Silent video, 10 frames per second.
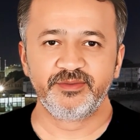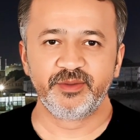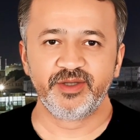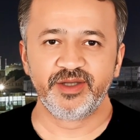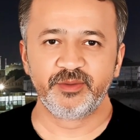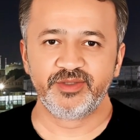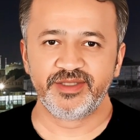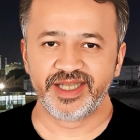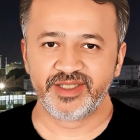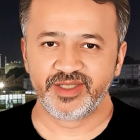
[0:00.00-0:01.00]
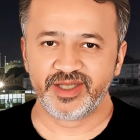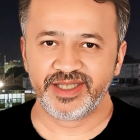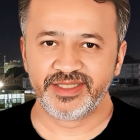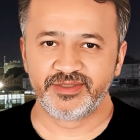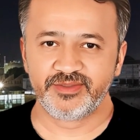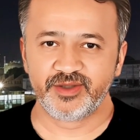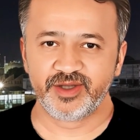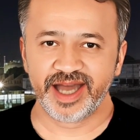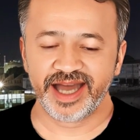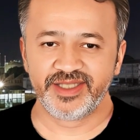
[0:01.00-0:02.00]
Polymerization is a
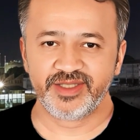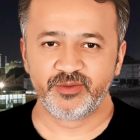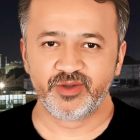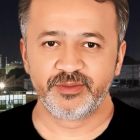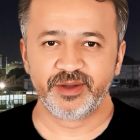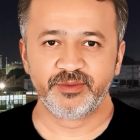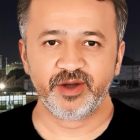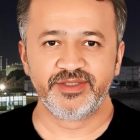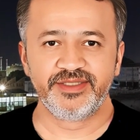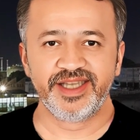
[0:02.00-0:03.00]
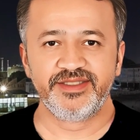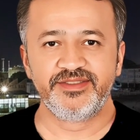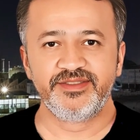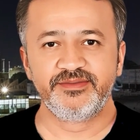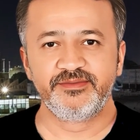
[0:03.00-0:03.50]
very exothermic process.